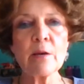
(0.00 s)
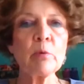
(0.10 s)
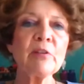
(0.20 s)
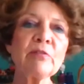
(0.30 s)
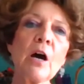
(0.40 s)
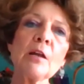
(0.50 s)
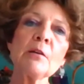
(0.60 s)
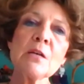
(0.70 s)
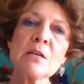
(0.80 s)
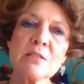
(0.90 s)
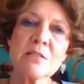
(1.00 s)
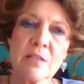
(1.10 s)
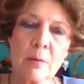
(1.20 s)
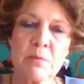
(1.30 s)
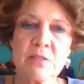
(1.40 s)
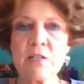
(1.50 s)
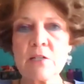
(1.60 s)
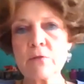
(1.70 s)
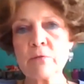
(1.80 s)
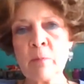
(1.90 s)
They would have gotten
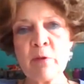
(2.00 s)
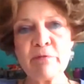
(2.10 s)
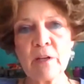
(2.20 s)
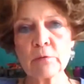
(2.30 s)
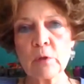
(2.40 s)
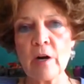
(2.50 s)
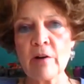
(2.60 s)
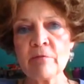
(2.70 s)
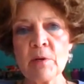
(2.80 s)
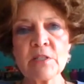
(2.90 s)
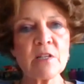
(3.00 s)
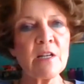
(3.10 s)
subsidies from the federal government,